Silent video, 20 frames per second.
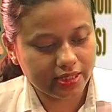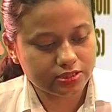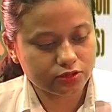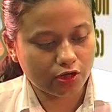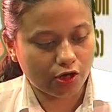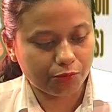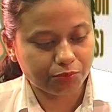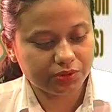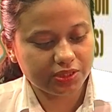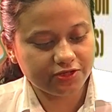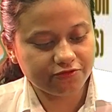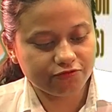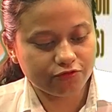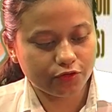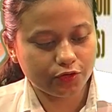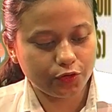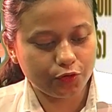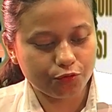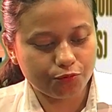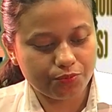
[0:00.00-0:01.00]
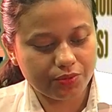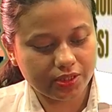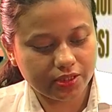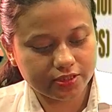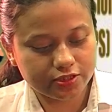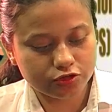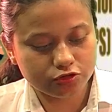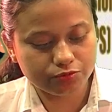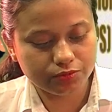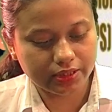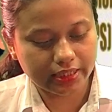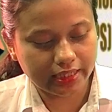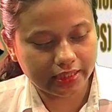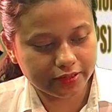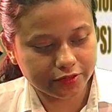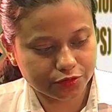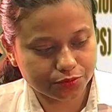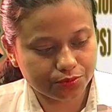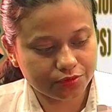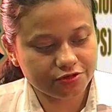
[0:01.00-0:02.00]
opting for UPS to be
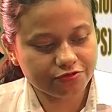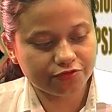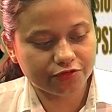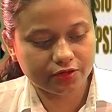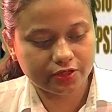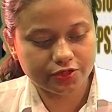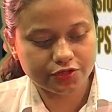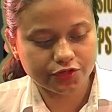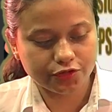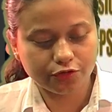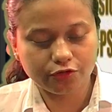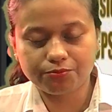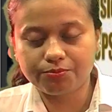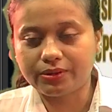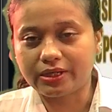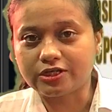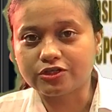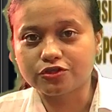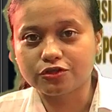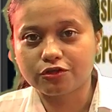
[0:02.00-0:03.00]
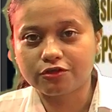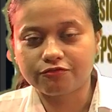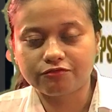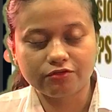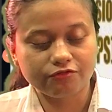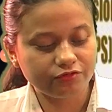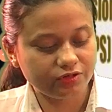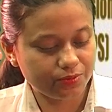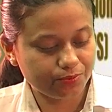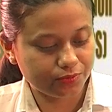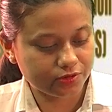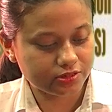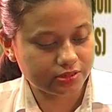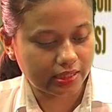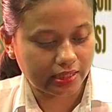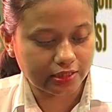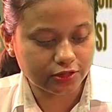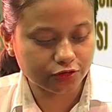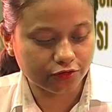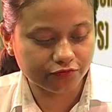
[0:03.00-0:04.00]
eligible for assured pension of
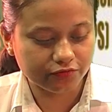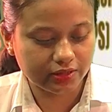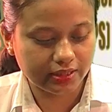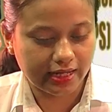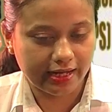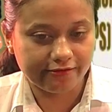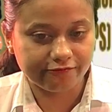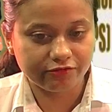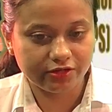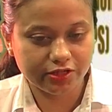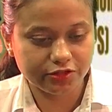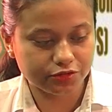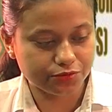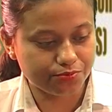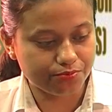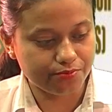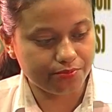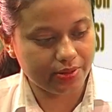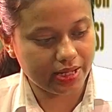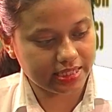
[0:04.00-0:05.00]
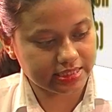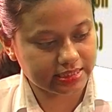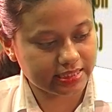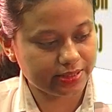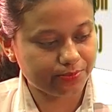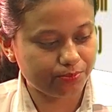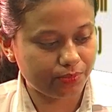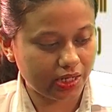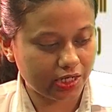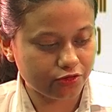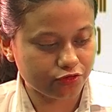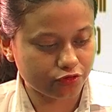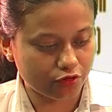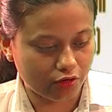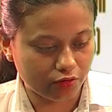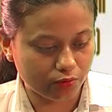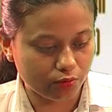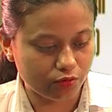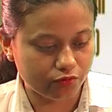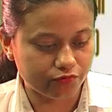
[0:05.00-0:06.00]
50% of the average basic pay drawn
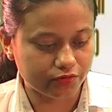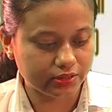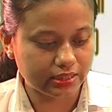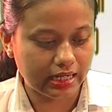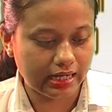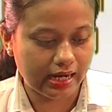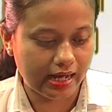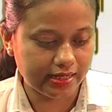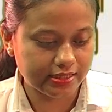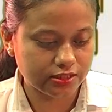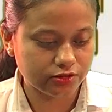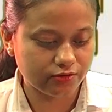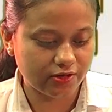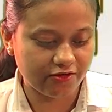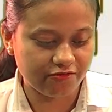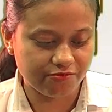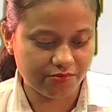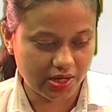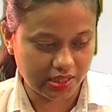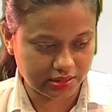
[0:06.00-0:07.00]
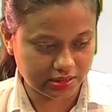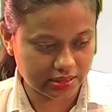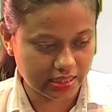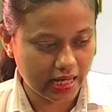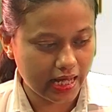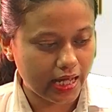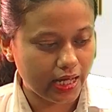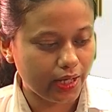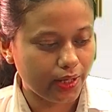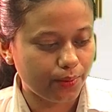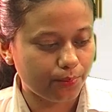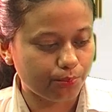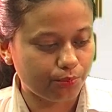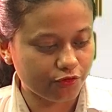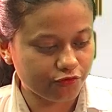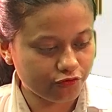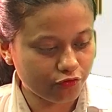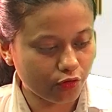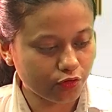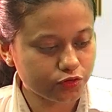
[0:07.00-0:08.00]
over the last 12 months
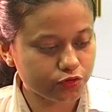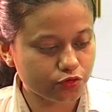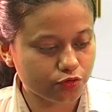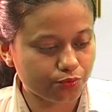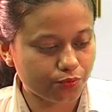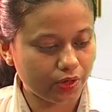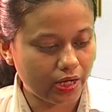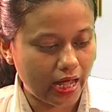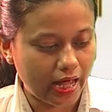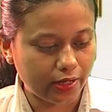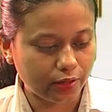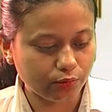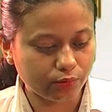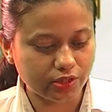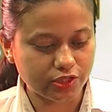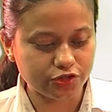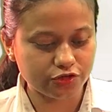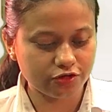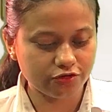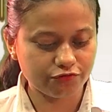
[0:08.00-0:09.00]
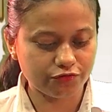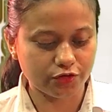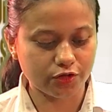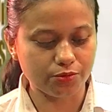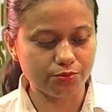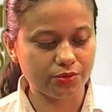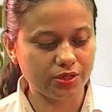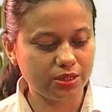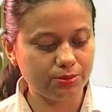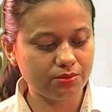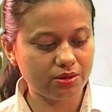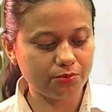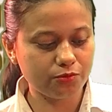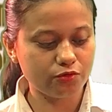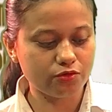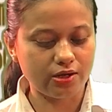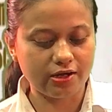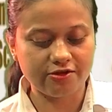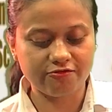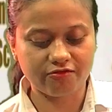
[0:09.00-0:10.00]
before superannuation for a minimum
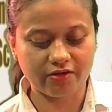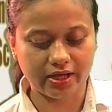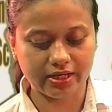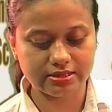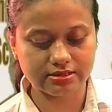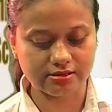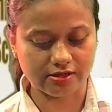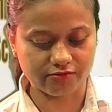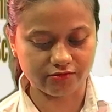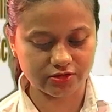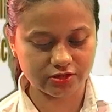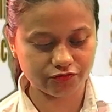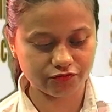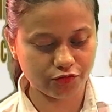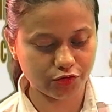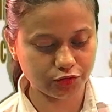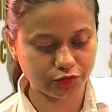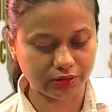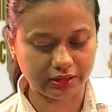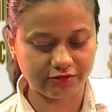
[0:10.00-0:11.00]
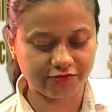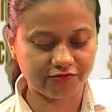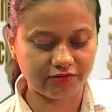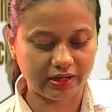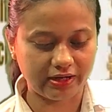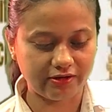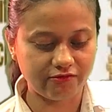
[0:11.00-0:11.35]
qualifying service for 25